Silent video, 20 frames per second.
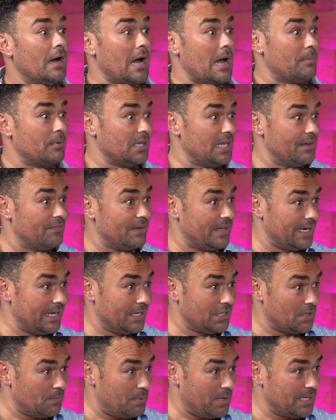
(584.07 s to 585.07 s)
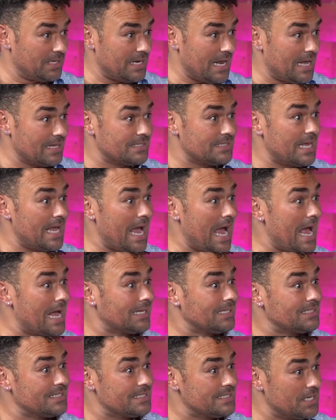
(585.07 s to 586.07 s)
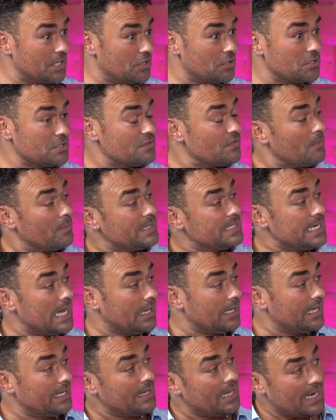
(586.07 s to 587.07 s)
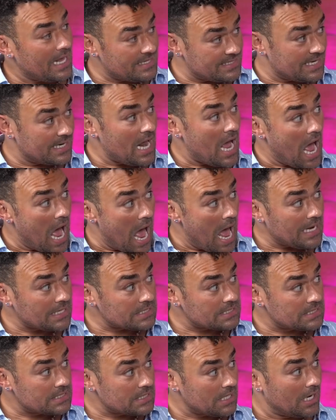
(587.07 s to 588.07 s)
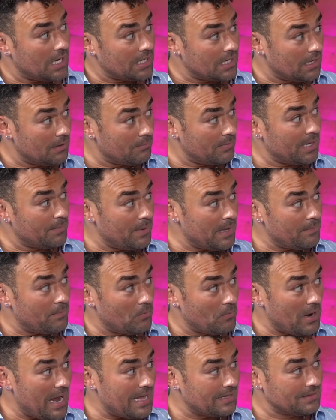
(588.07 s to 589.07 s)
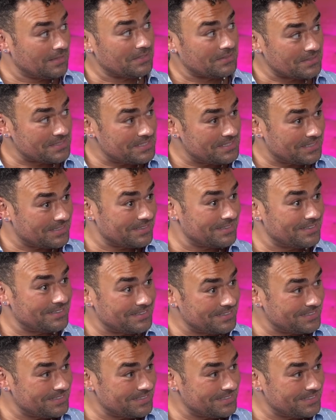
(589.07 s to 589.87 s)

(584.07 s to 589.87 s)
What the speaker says: I believe at Independence they had stickers from a deli that said "hot" on them, and people had little stickers.